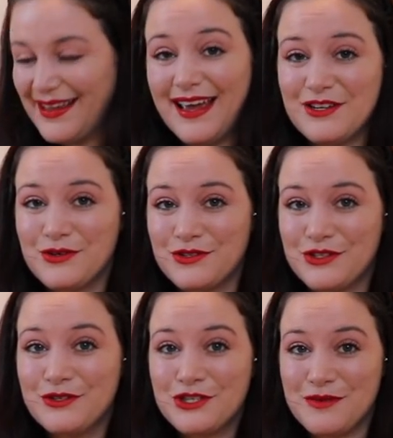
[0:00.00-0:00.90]
I told
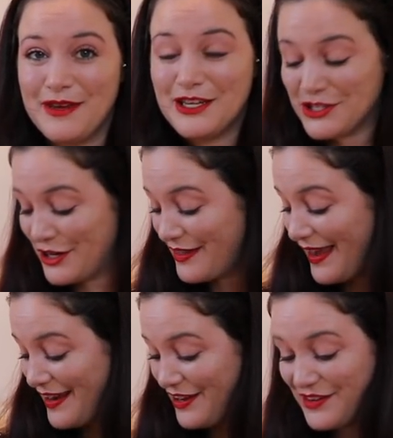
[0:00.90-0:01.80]
you, she makes sure
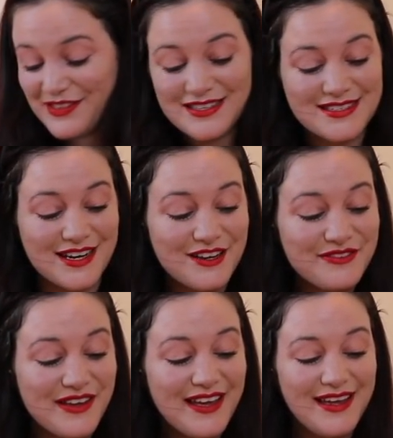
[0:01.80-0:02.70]
that none of this
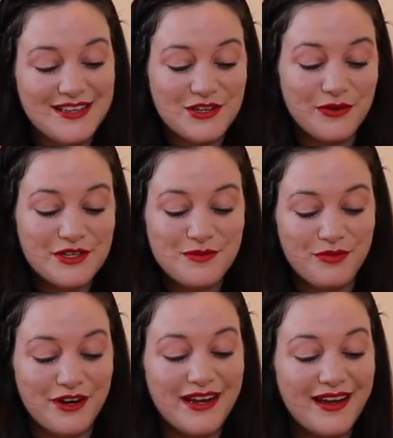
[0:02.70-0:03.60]
stuff is going to
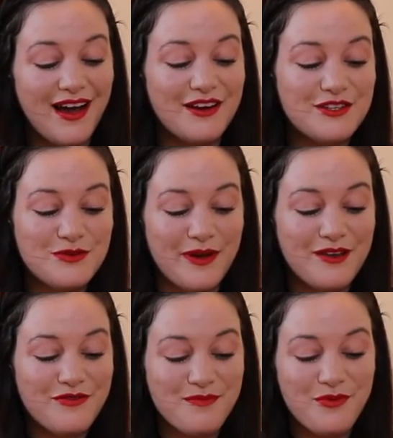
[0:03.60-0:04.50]
break on its way
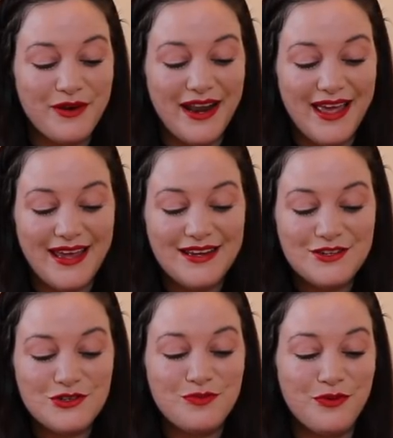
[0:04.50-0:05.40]
from point A
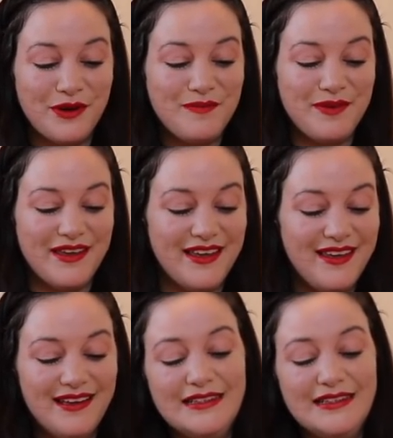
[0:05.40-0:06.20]
to point B.